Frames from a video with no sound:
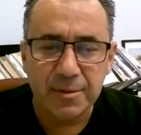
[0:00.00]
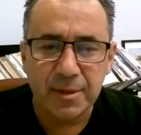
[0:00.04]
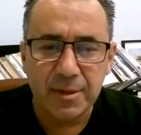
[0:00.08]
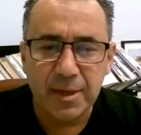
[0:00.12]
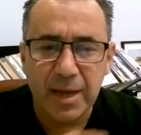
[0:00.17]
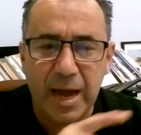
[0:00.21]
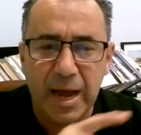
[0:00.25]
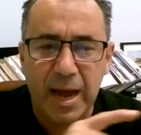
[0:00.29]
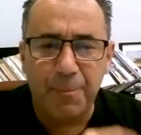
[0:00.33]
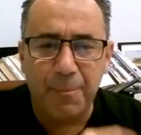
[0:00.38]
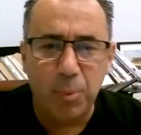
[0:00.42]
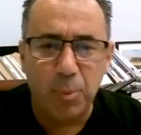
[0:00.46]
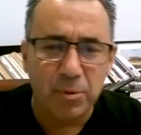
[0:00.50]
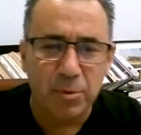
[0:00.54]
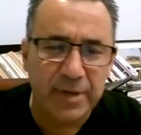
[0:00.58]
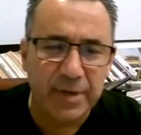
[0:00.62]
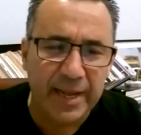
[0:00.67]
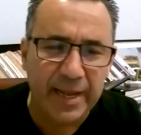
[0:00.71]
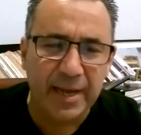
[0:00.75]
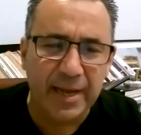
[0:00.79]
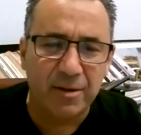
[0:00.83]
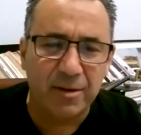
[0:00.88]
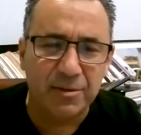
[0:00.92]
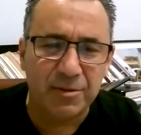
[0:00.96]
up or
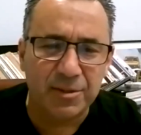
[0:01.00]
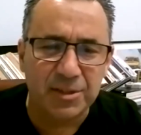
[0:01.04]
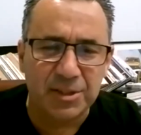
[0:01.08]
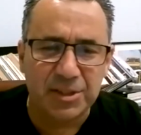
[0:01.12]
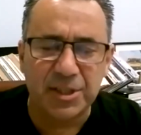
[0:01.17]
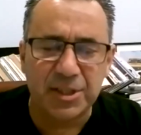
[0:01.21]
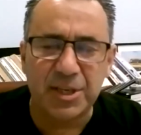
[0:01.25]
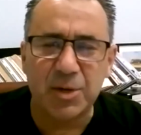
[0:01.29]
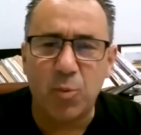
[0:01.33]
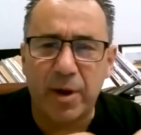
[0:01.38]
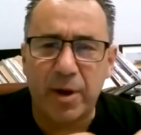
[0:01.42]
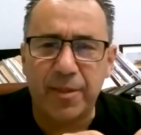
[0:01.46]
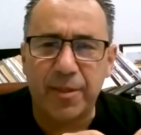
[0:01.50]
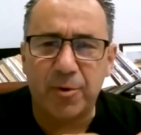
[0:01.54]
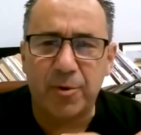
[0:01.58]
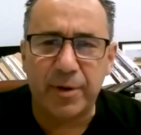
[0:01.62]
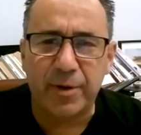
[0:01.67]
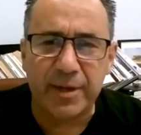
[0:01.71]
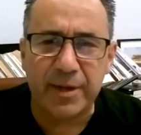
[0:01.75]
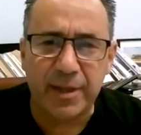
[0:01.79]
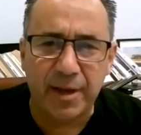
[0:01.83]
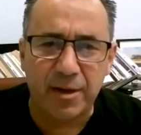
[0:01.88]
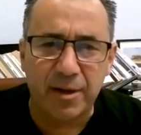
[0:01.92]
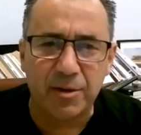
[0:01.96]
down to see whether
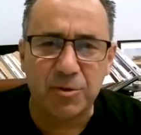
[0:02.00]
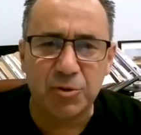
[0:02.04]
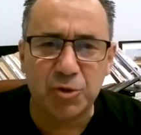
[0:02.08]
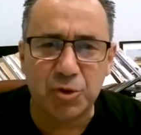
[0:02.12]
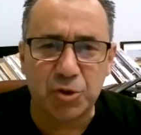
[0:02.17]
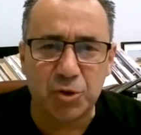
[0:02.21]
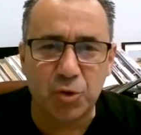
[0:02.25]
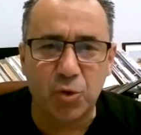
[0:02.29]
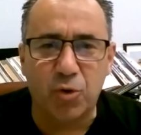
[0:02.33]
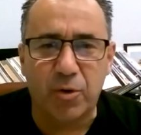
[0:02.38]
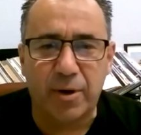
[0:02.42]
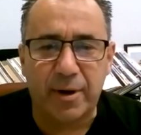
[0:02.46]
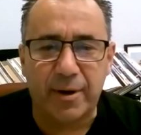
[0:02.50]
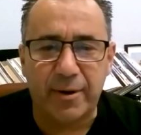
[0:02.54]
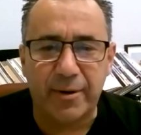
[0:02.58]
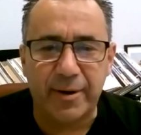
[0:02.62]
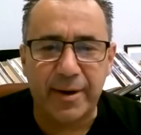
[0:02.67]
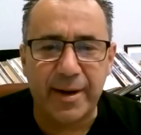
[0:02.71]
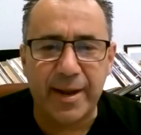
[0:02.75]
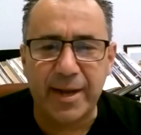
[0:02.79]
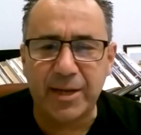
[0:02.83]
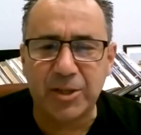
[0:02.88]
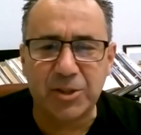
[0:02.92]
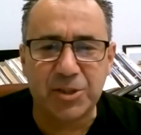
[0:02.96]
it goes shorter. It
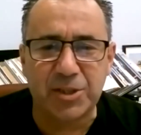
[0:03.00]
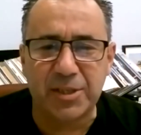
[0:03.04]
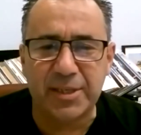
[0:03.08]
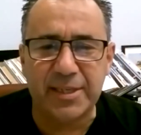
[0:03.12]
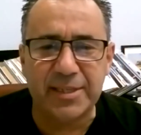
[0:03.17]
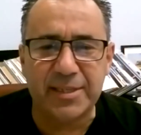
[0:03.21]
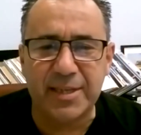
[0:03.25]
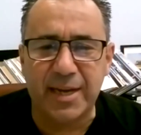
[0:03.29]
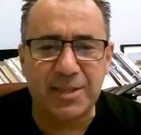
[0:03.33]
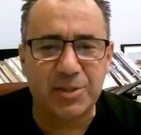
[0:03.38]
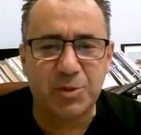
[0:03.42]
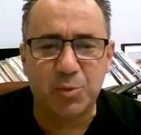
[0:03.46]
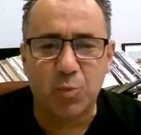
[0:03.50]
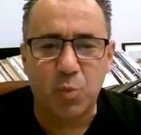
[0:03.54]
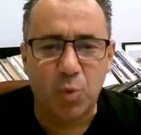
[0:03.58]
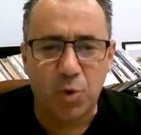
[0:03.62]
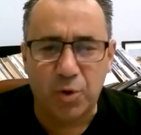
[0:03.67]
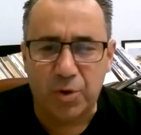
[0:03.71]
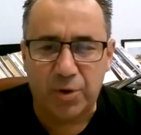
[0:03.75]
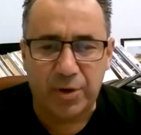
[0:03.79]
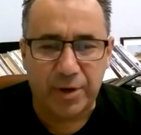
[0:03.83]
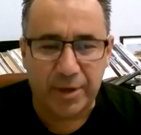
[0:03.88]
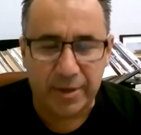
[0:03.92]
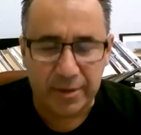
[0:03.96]
actually doesn't
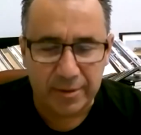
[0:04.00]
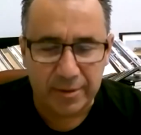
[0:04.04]
work.